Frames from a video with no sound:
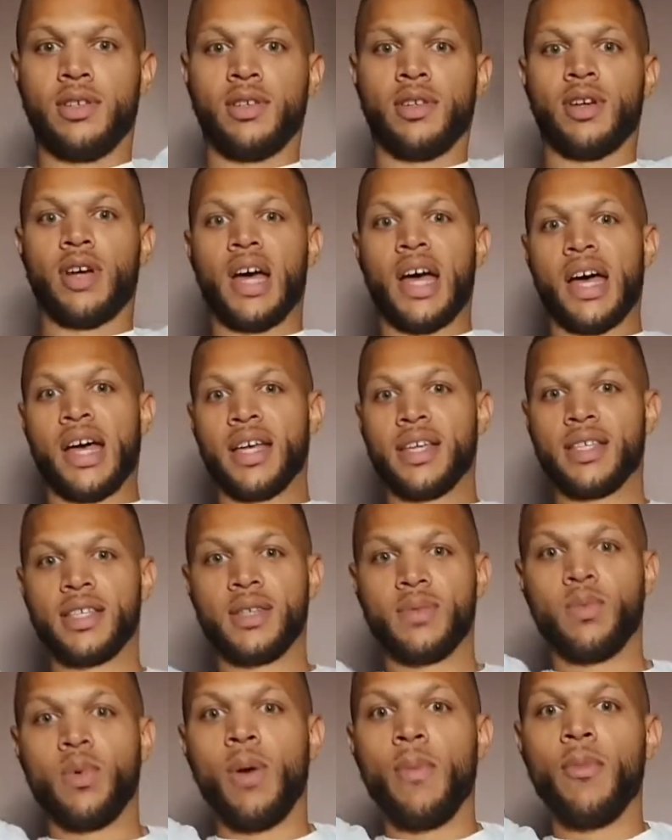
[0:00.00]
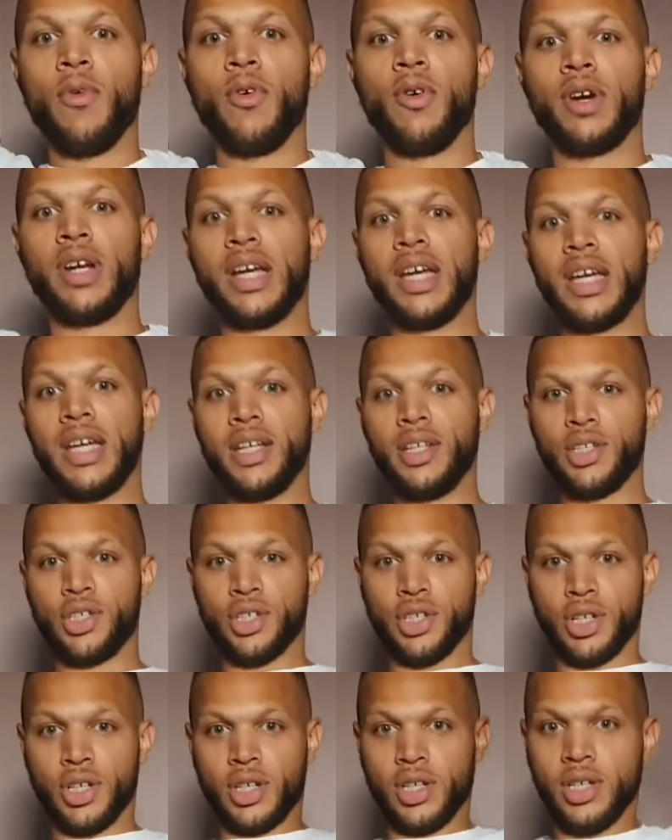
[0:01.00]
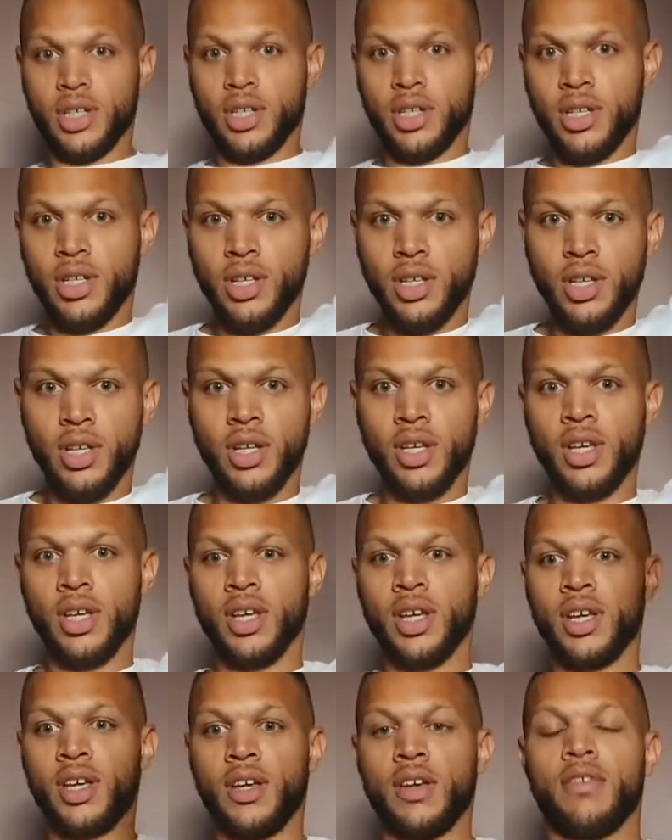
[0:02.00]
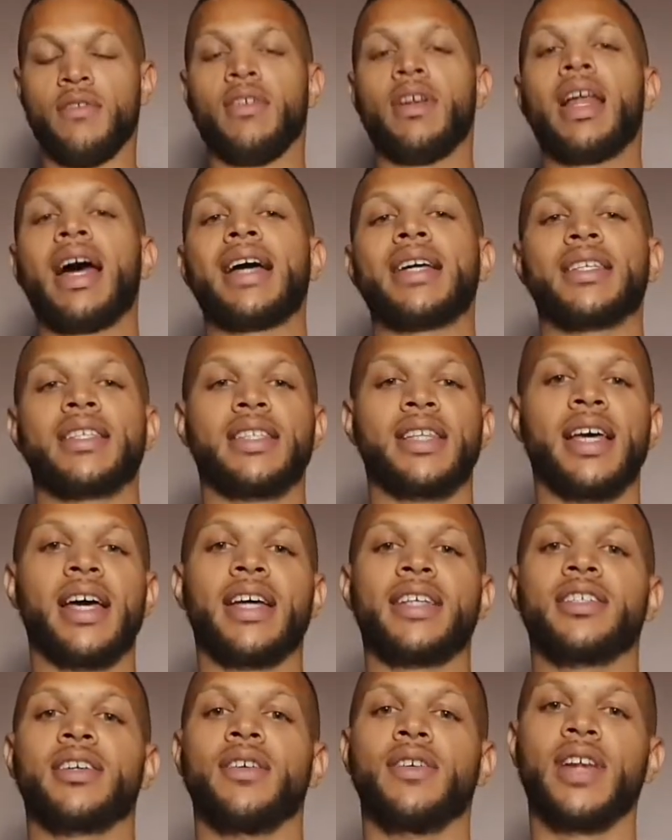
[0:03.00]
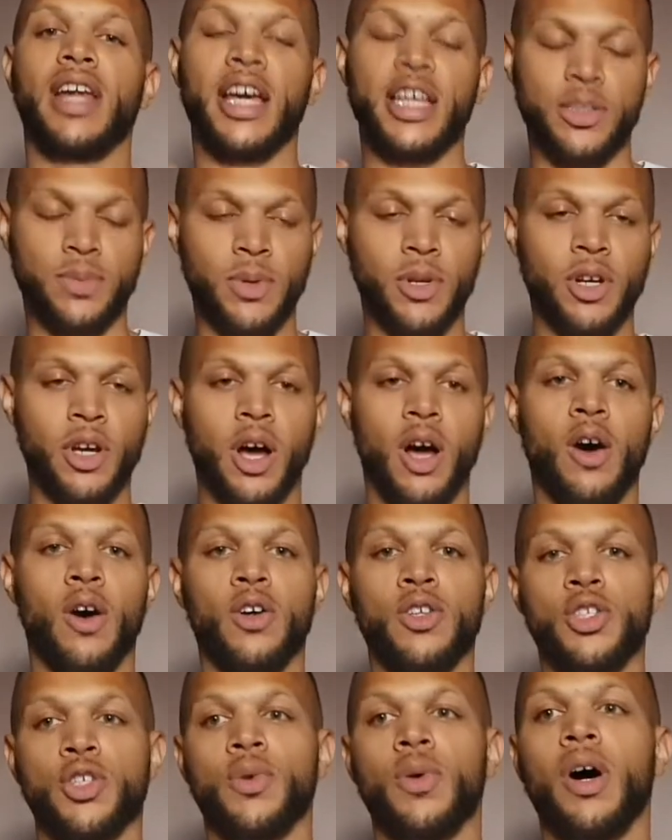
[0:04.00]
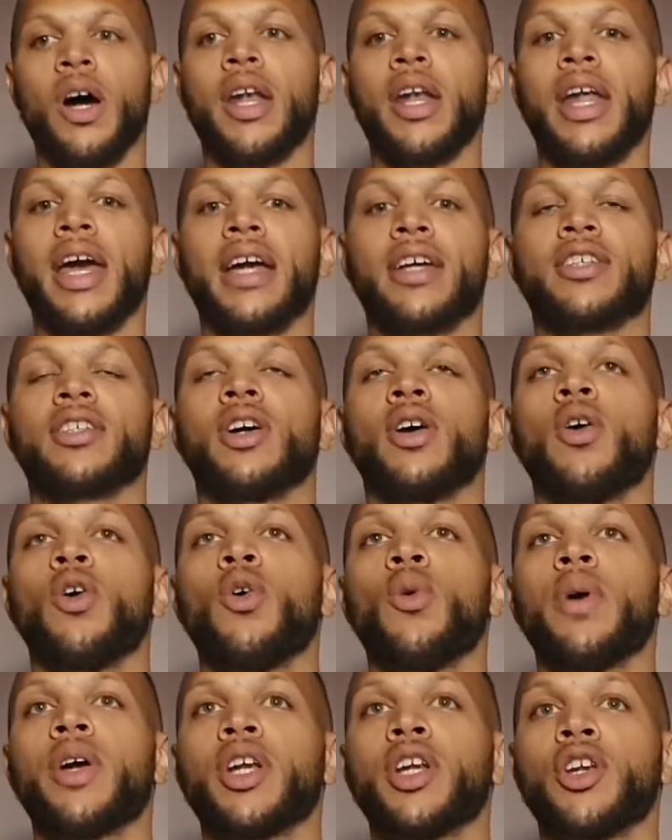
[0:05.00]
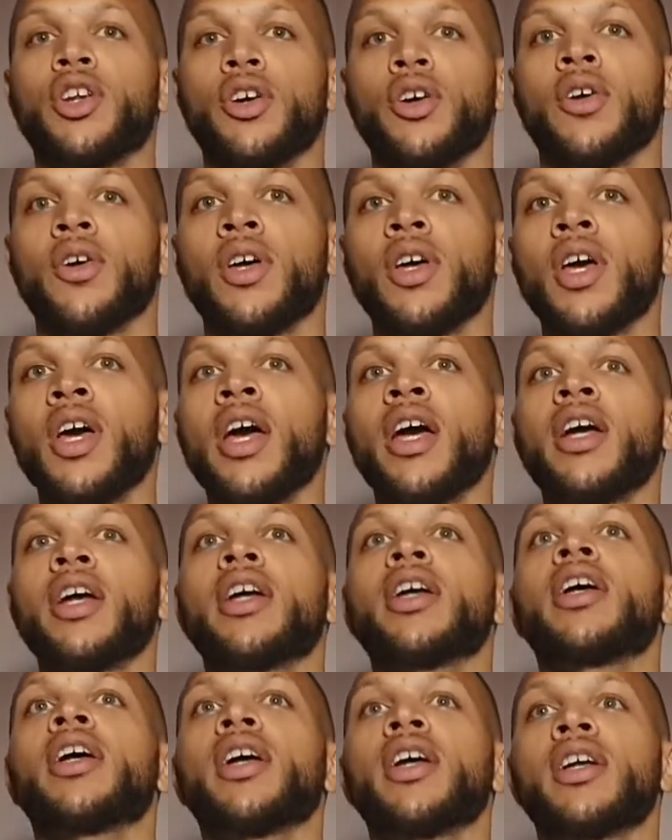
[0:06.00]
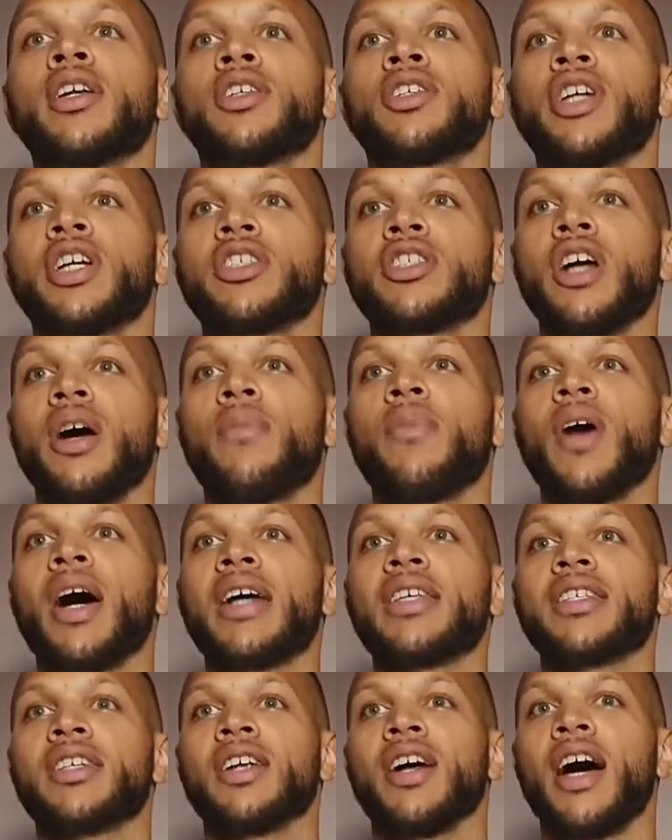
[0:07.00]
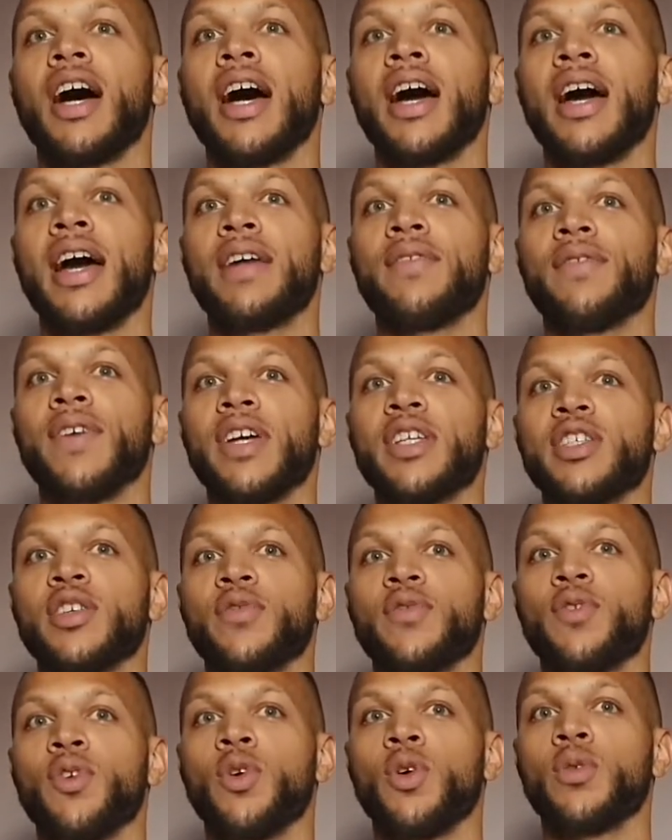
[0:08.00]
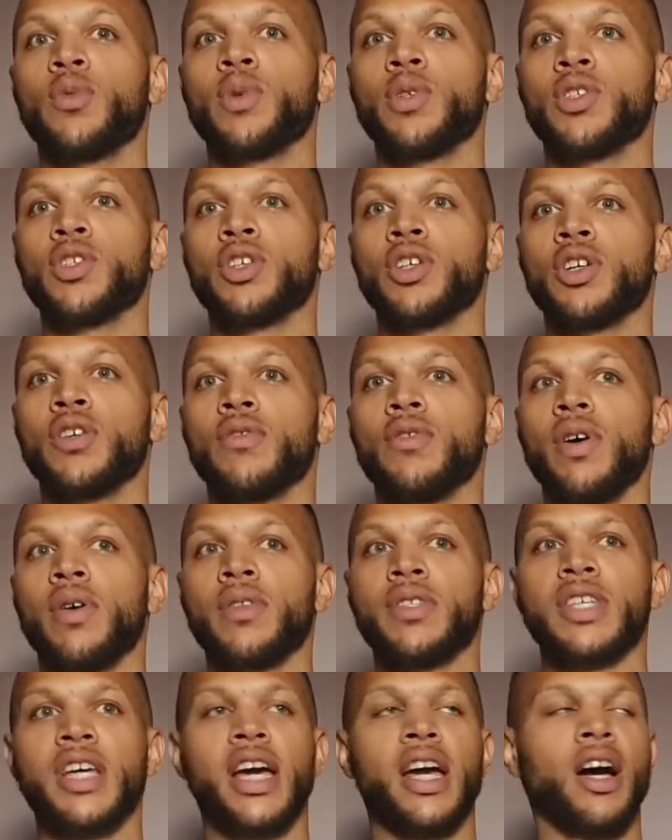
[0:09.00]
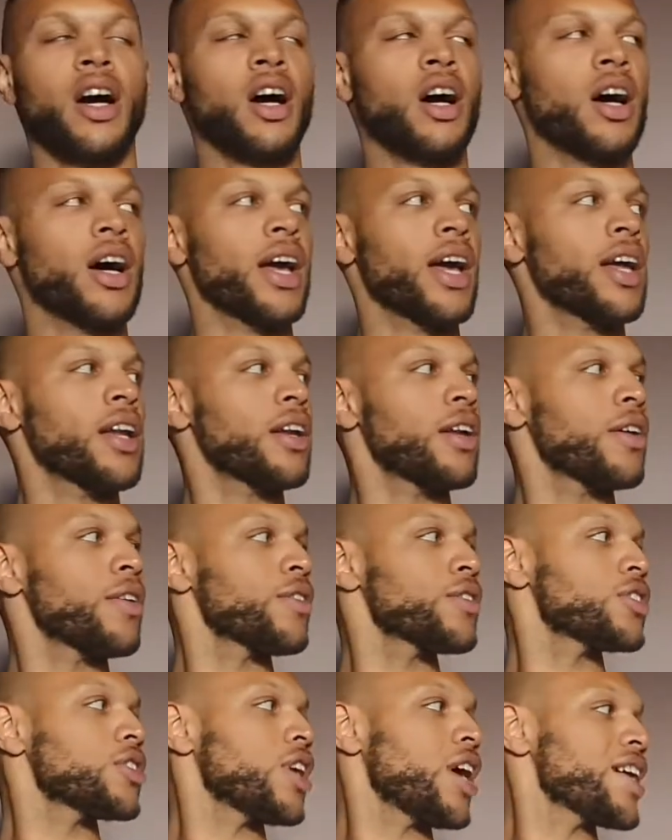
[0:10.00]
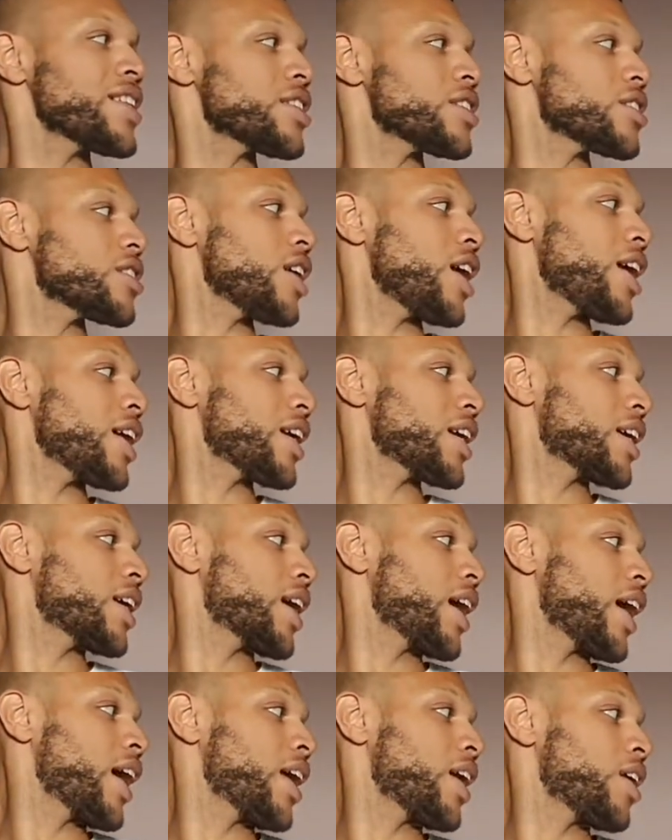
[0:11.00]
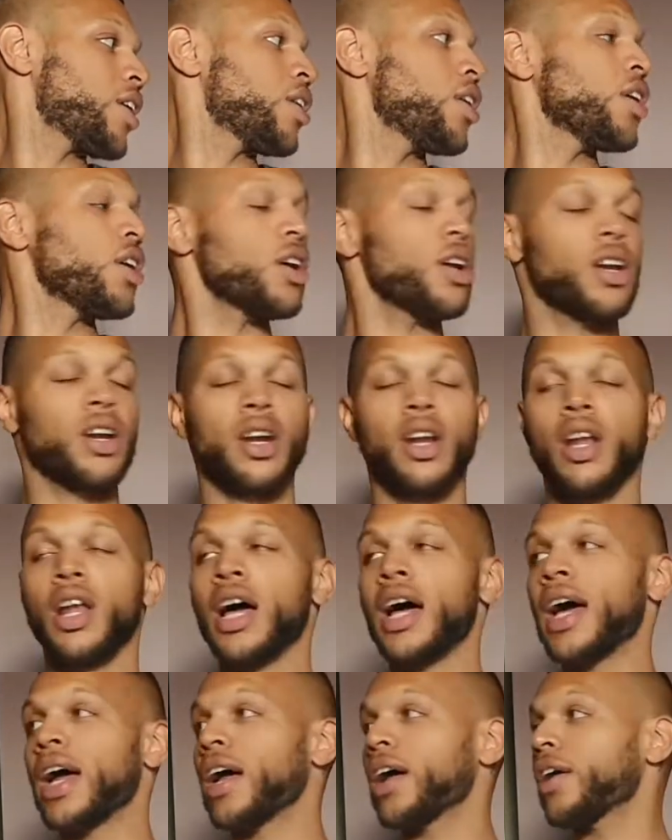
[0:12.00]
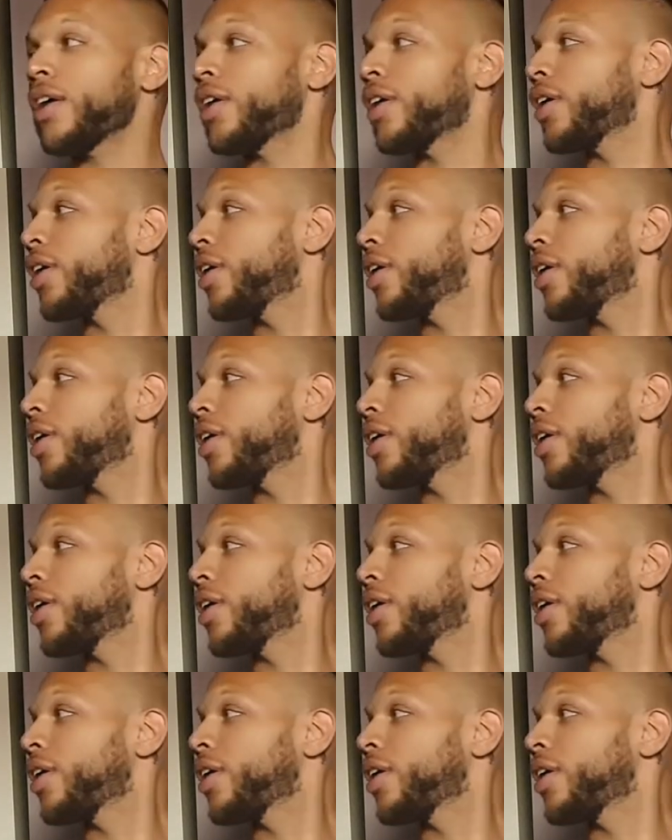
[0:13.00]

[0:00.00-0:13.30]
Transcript: Nice. One more on each. Relax there. So next we're going to go onto our neck. So all we're going to do, chest up nice and high, head facing forward. We're just going to rotate our head side to side again, like